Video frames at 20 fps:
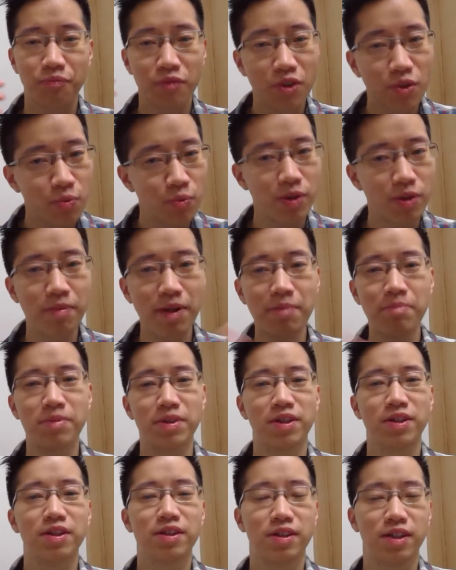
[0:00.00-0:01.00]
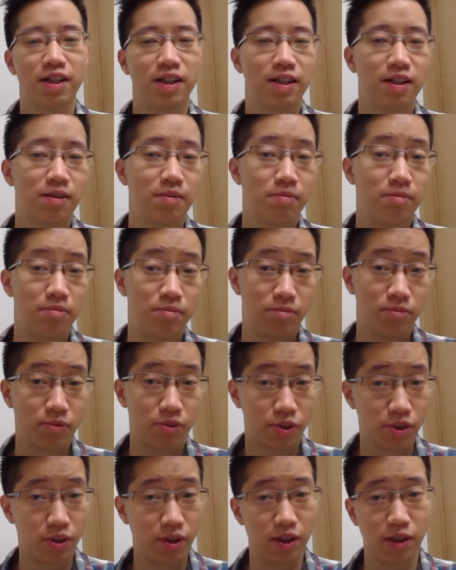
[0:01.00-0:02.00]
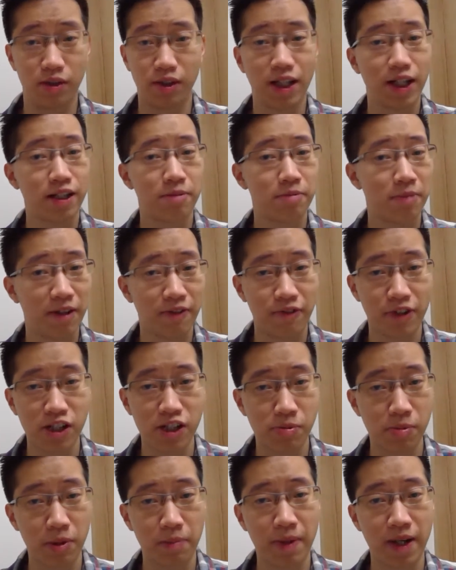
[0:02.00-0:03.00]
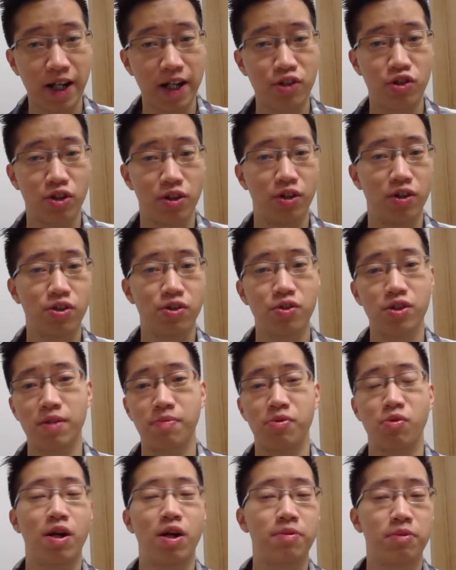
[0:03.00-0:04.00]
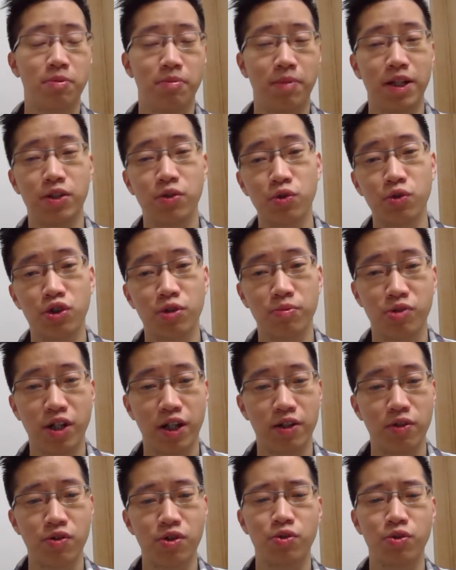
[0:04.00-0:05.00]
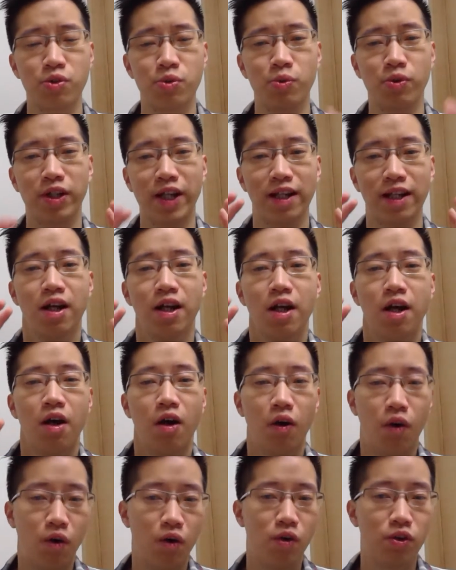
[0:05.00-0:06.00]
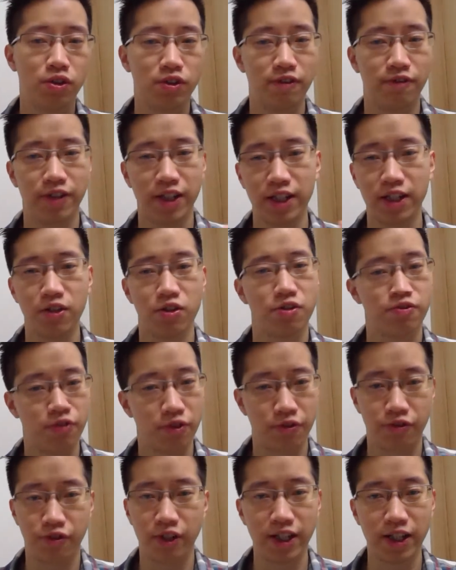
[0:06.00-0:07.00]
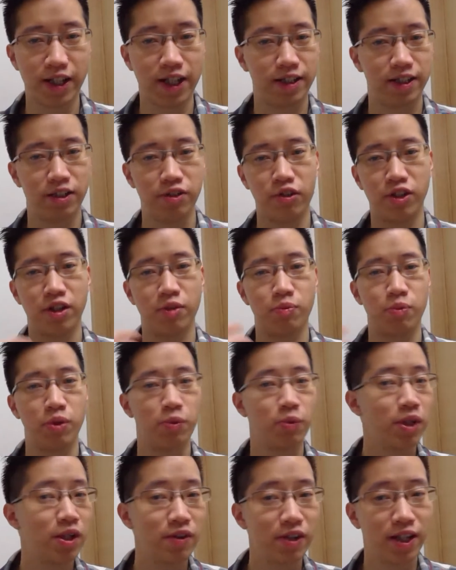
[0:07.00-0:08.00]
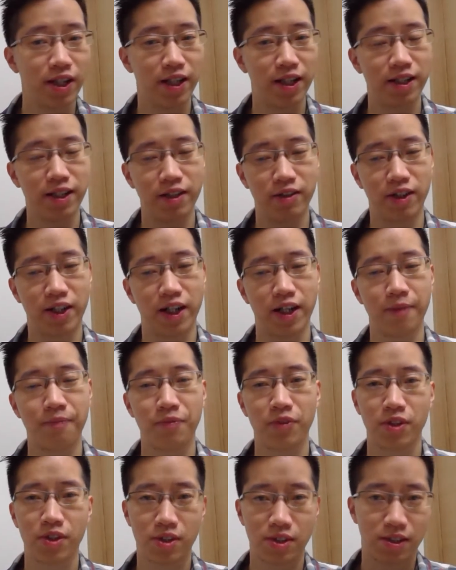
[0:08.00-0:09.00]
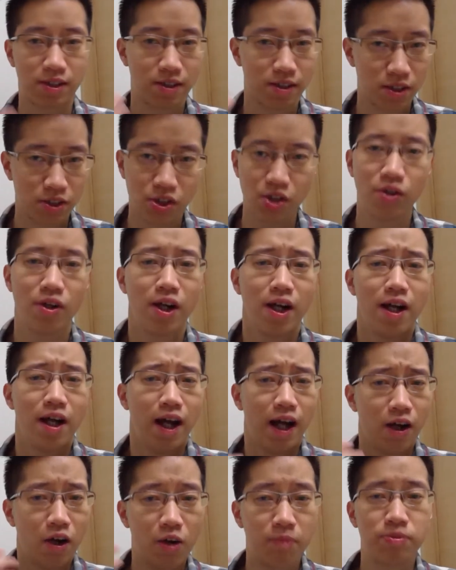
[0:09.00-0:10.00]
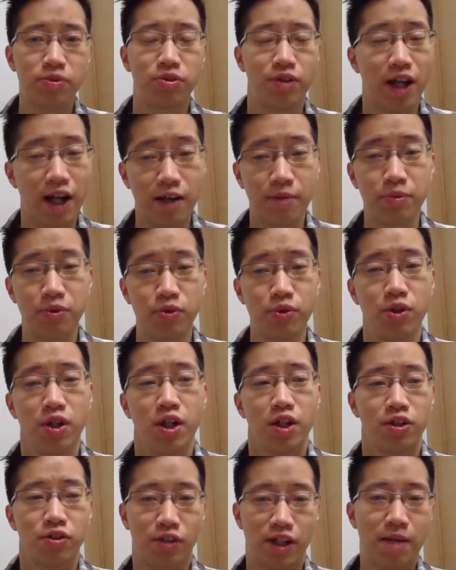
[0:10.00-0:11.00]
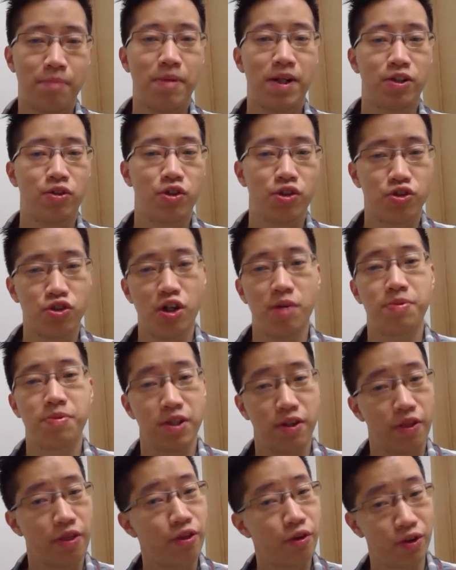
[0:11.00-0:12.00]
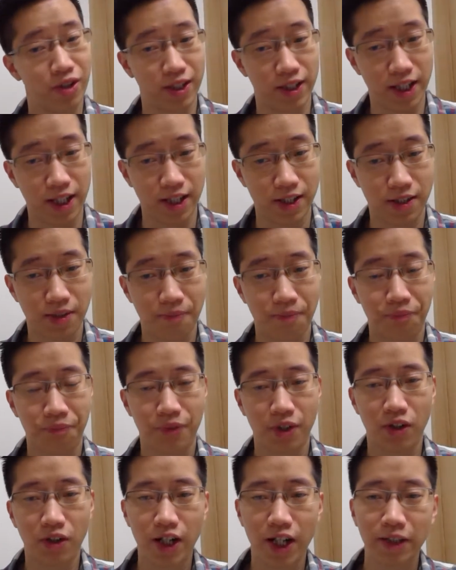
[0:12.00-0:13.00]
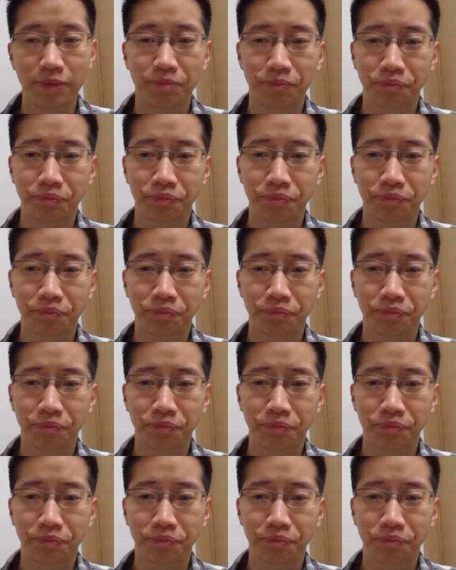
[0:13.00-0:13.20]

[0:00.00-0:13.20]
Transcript: remember, like my Facebook page and also subscribe to my YouTube channel so you will get all the videos for free and then you can review it, okay? So I hope to help you to get back your jobs in 30 days, okay?